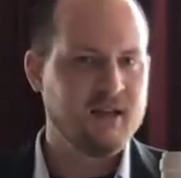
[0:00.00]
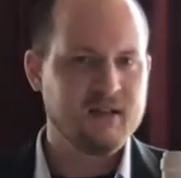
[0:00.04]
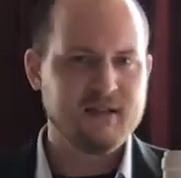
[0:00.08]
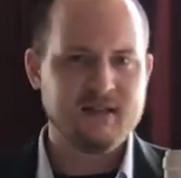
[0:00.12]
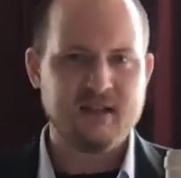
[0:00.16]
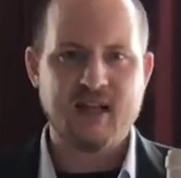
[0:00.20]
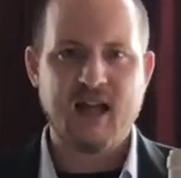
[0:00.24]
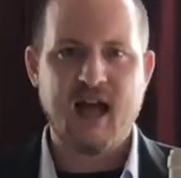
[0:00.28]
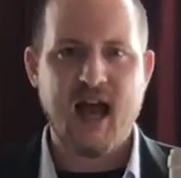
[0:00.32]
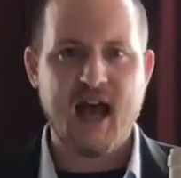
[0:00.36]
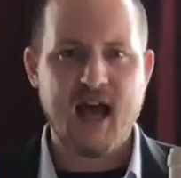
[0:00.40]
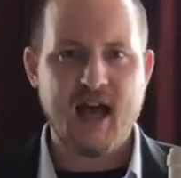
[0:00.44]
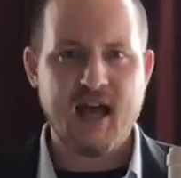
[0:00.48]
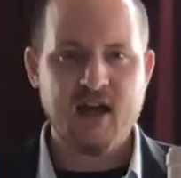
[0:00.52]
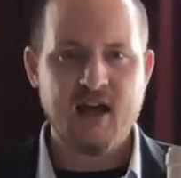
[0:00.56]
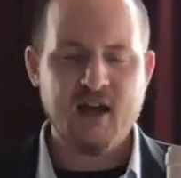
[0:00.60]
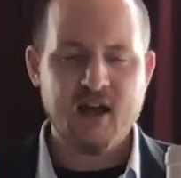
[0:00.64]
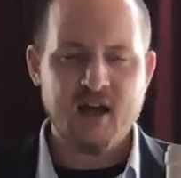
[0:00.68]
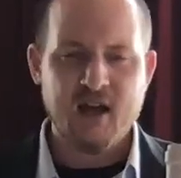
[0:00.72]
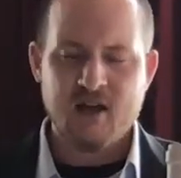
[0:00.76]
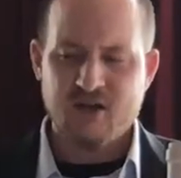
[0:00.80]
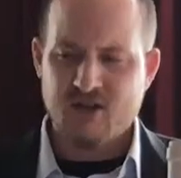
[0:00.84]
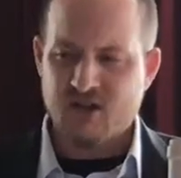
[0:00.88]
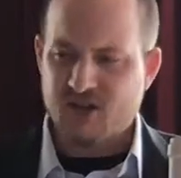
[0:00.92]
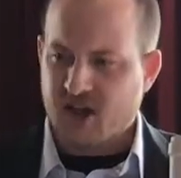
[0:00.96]
Today,
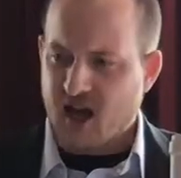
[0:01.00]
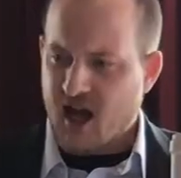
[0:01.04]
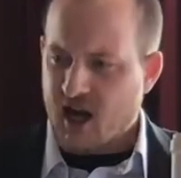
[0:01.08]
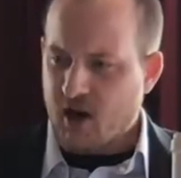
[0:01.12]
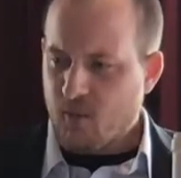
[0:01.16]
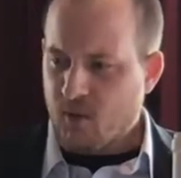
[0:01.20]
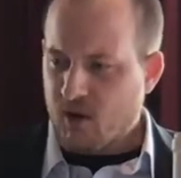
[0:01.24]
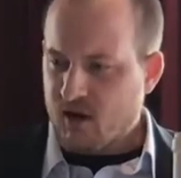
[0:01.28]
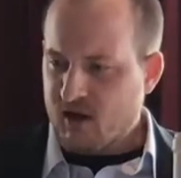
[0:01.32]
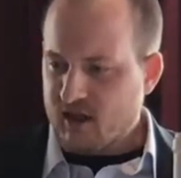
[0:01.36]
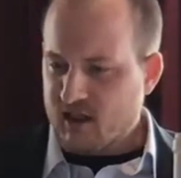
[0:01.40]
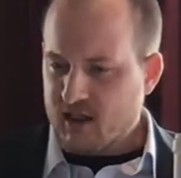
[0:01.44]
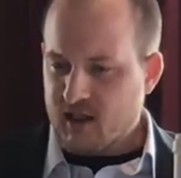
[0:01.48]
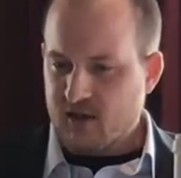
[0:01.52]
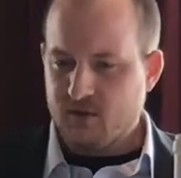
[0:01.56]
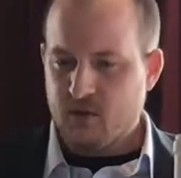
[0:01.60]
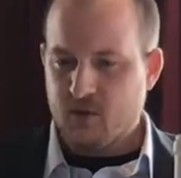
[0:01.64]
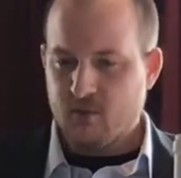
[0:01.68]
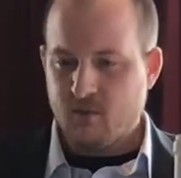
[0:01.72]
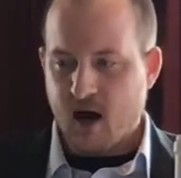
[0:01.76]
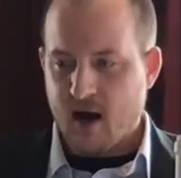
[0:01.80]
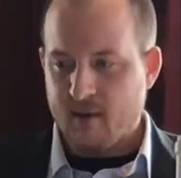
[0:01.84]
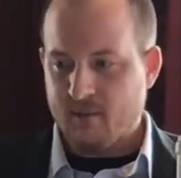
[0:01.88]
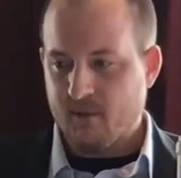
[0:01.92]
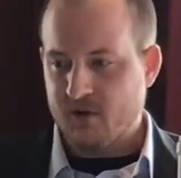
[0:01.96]
just kind of wanted to give you
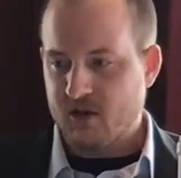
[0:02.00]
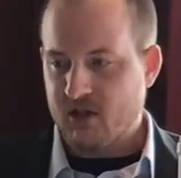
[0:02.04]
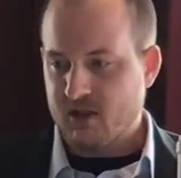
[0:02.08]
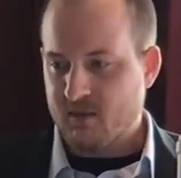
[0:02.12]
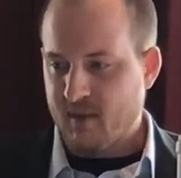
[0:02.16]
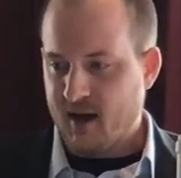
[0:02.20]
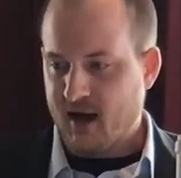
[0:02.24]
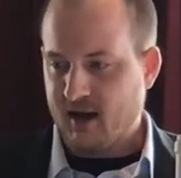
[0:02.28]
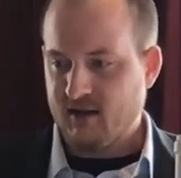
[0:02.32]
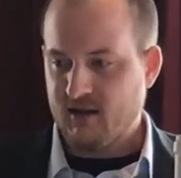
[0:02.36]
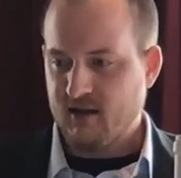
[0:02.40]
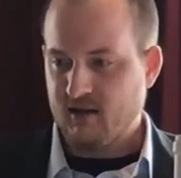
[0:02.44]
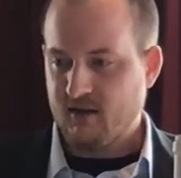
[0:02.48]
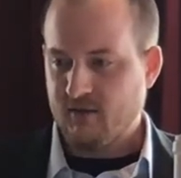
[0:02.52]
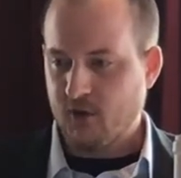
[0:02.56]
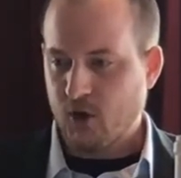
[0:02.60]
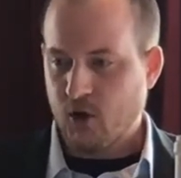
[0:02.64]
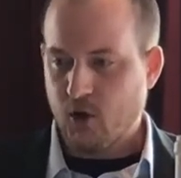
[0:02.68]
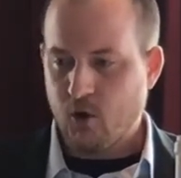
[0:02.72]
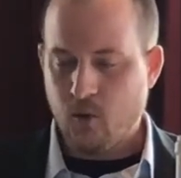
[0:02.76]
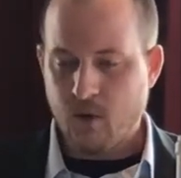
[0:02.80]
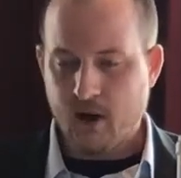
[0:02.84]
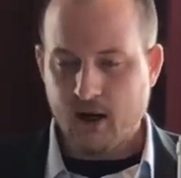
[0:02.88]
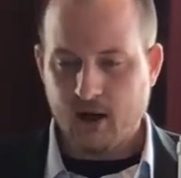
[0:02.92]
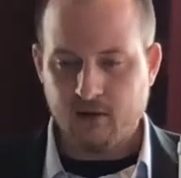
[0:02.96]
my perspective, a
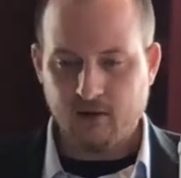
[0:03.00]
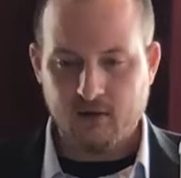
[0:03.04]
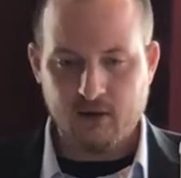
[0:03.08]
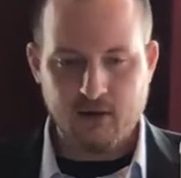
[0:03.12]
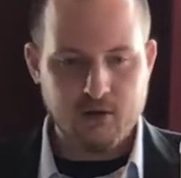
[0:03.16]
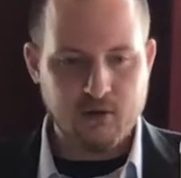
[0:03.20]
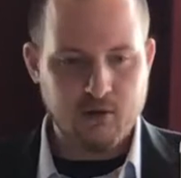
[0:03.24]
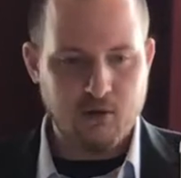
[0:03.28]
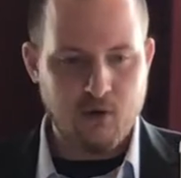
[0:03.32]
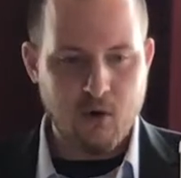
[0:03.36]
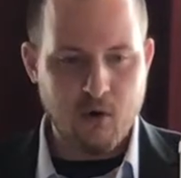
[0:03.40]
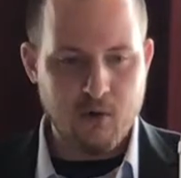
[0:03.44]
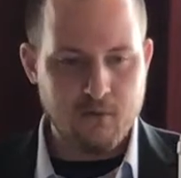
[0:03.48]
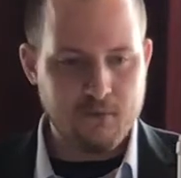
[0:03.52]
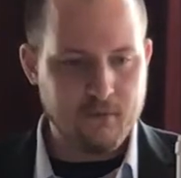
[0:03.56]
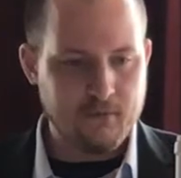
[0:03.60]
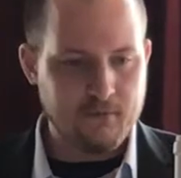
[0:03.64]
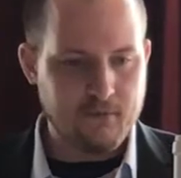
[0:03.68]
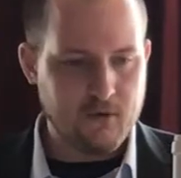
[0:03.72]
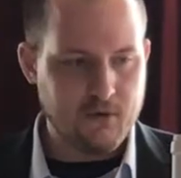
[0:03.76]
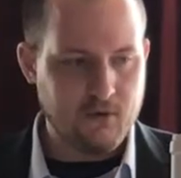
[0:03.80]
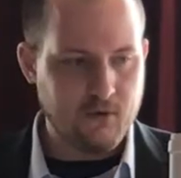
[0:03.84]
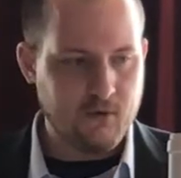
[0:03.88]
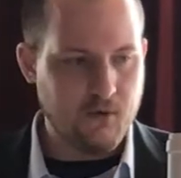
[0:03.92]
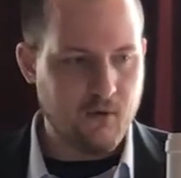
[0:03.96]
quick little
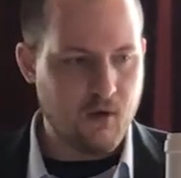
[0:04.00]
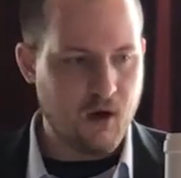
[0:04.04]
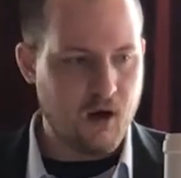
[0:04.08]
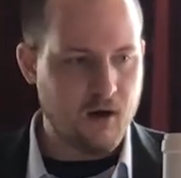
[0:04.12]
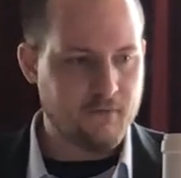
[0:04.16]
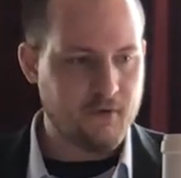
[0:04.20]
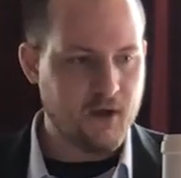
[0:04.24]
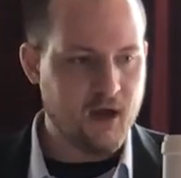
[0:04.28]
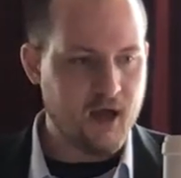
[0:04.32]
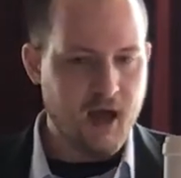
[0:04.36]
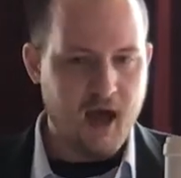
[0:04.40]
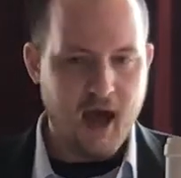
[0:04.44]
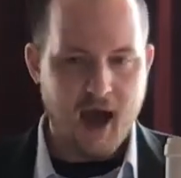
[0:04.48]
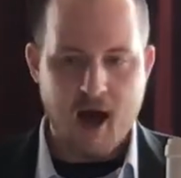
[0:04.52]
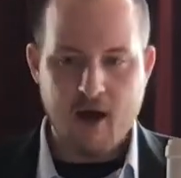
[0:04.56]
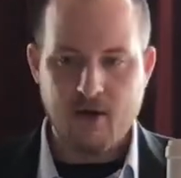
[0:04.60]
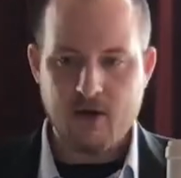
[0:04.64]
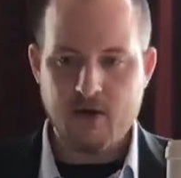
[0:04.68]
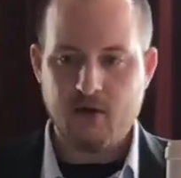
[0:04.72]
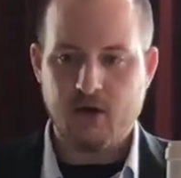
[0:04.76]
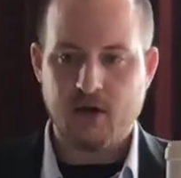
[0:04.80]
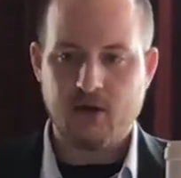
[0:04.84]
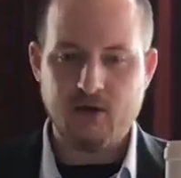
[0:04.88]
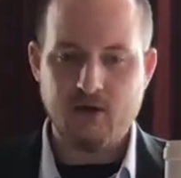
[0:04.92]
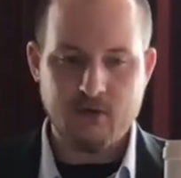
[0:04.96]
overview of how
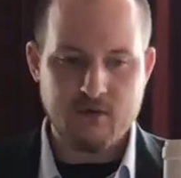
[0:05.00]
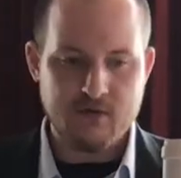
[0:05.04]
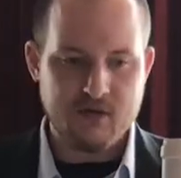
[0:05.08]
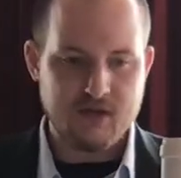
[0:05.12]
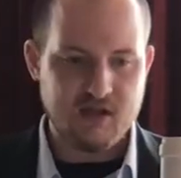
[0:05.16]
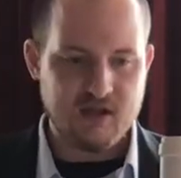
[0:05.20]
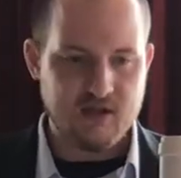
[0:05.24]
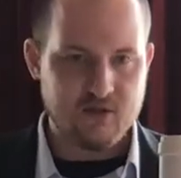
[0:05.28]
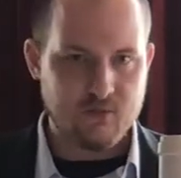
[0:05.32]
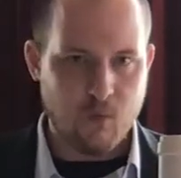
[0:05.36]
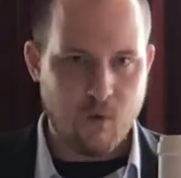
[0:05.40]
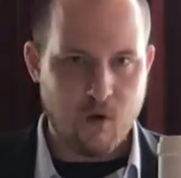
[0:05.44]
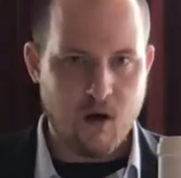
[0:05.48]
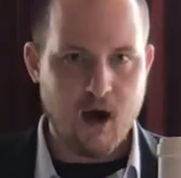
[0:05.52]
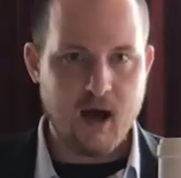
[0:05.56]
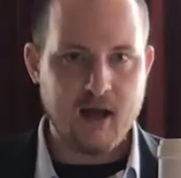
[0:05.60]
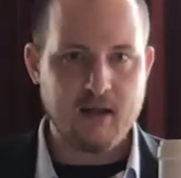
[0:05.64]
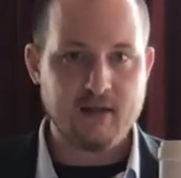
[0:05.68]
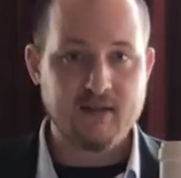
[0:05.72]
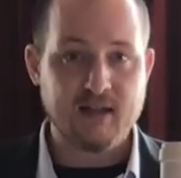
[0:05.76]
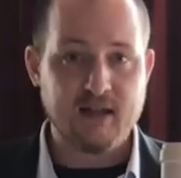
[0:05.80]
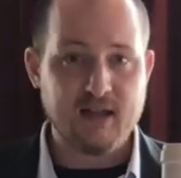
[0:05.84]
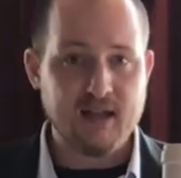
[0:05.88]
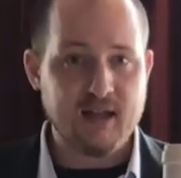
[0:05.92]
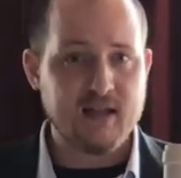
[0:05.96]
you can use these
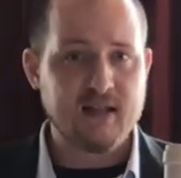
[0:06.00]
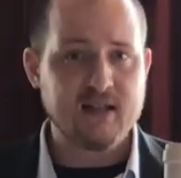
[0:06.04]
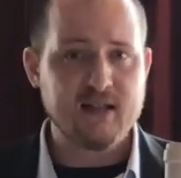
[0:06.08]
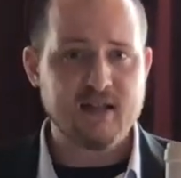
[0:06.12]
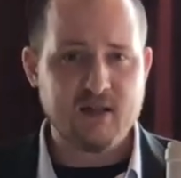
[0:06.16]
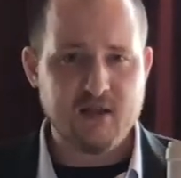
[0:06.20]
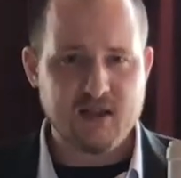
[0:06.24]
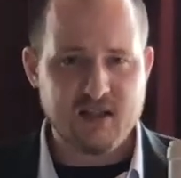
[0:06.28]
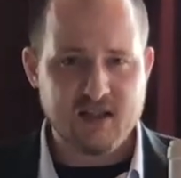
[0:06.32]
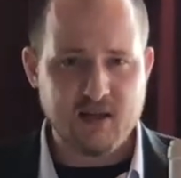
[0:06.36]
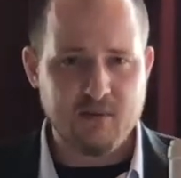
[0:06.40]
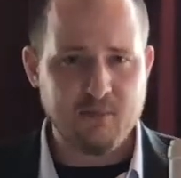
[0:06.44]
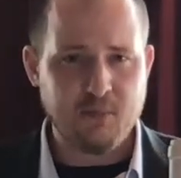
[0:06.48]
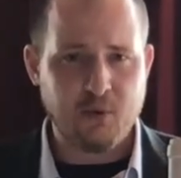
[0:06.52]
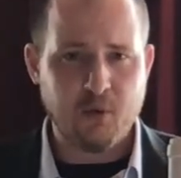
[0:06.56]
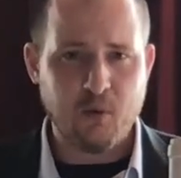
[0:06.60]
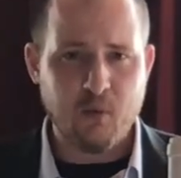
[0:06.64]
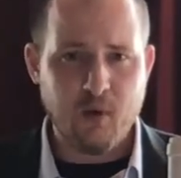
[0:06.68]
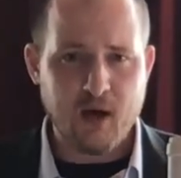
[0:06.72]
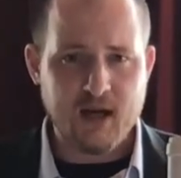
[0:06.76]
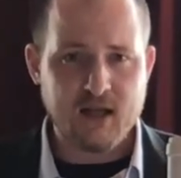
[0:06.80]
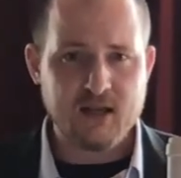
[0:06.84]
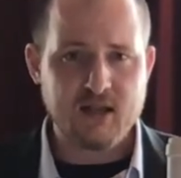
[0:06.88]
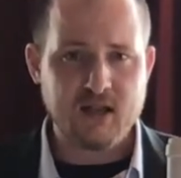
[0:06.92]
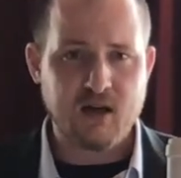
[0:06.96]
wines in easy, simple
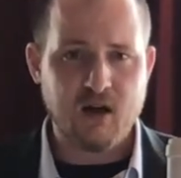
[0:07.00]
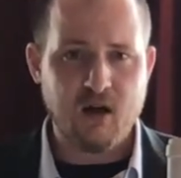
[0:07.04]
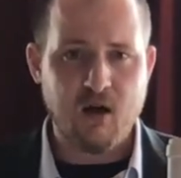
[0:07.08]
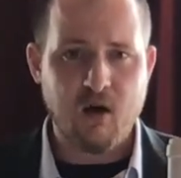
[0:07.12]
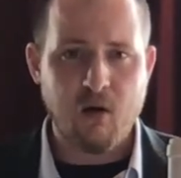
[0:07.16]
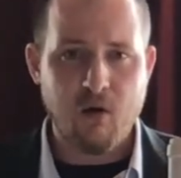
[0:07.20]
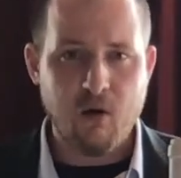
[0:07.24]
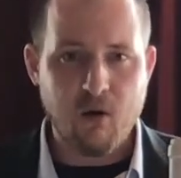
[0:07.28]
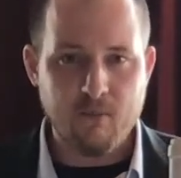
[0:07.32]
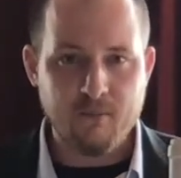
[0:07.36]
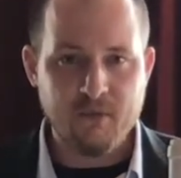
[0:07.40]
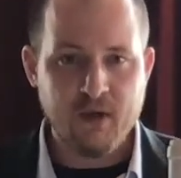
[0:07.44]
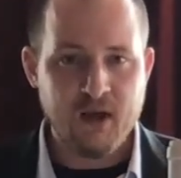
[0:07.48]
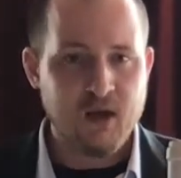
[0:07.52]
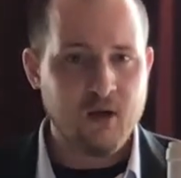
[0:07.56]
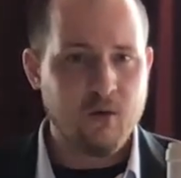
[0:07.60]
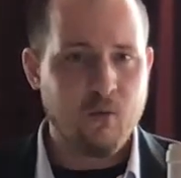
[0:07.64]
ways at home.